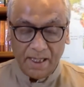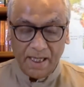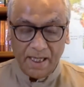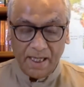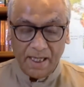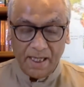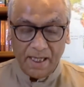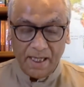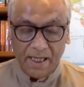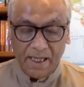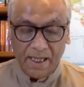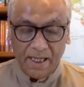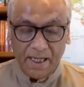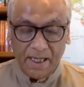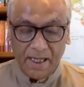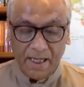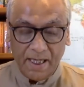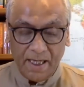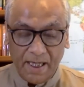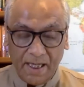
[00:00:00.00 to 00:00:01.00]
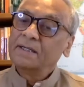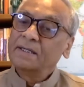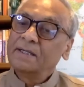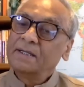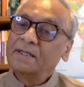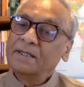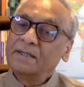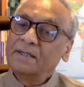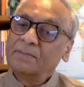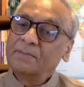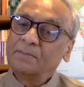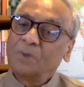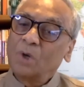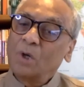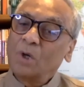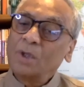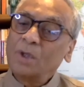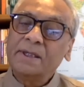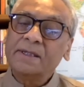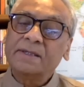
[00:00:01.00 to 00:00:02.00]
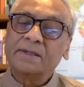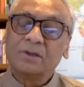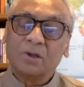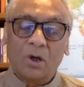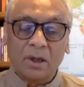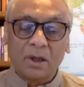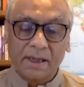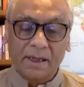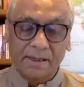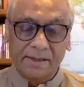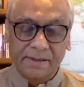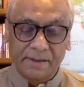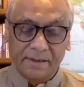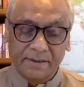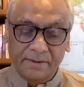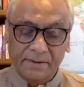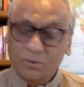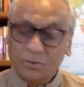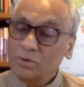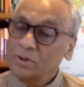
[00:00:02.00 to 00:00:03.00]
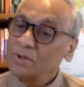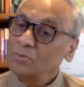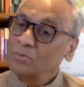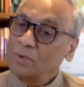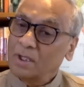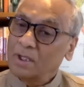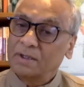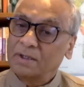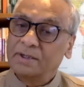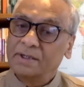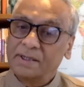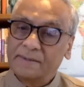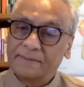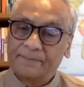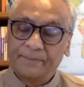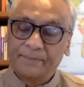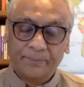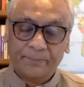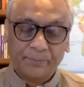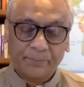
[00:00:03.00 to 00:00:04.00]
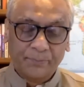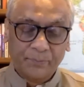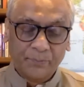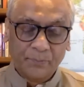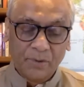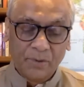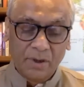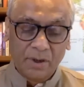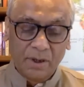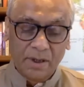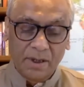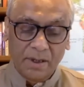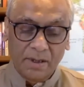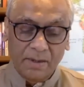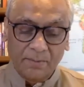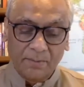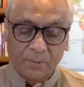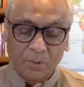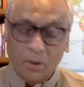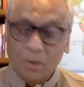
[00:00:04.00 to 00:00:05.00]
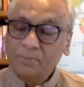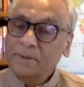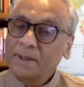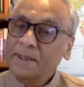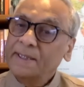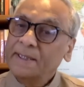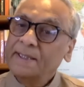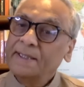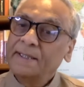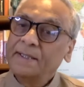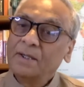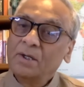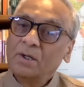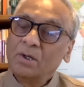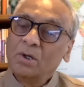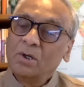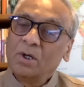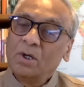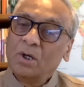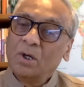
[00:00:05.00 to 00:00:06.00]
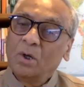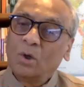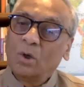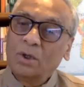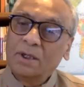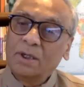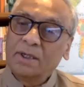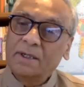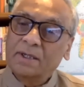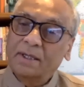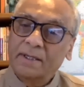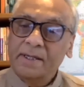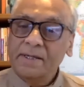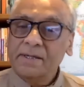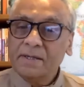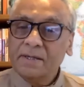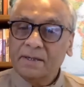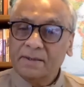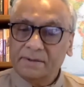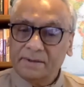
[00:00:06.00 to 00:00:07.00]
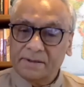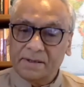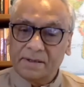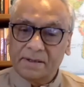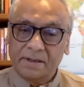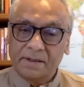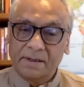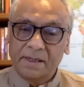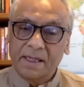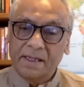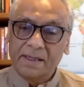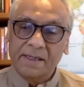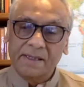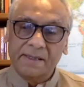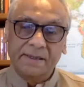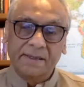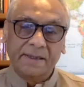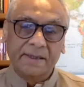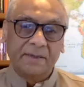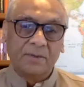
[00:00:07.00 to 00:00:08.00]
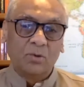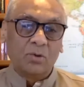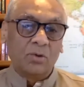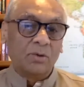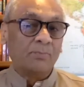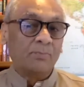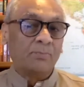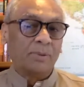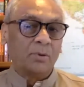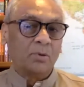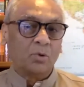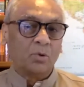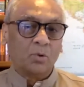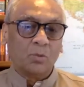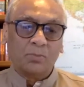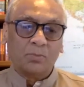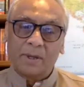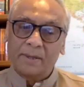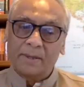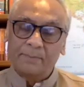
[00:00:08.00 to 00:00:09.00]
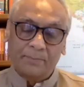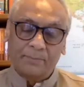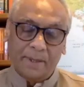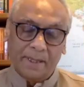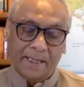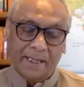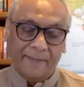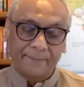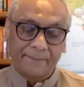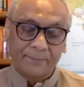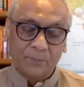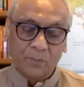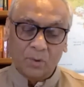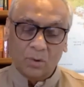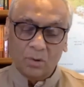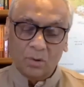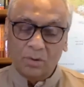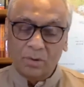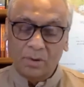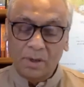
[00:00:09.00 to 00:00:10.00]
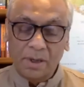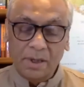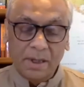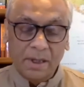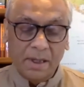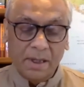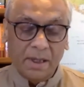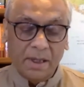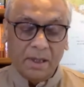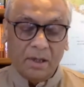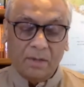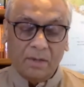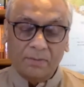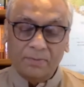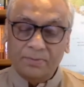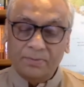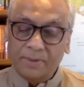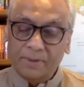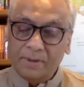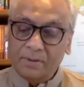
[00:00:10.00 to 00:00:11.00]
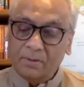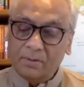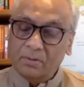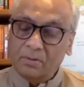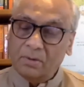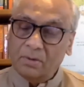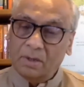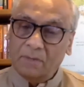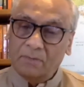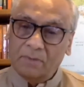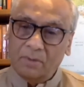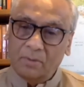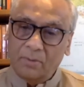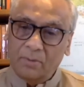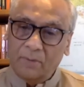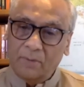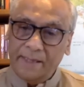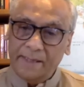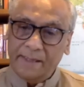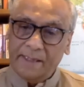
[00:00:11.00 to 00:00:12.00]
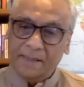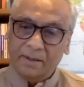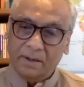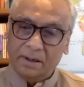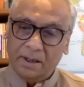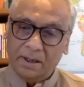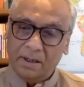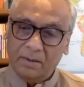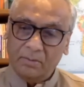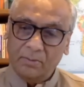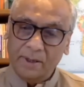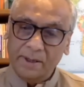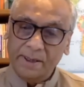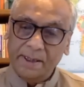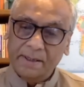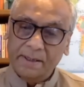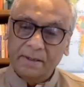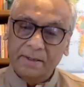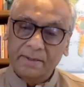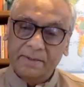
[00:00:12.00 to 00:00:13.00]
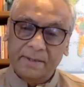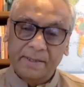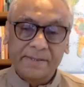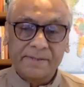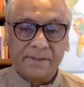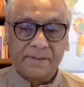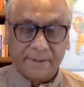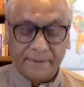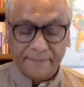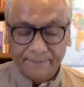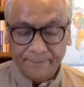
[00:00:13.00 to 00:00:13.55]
And he brought this knowledge to the world from the holy traditions, that is the Guru, Guru Parampara of uh, our Ved and uh, Vedic literature,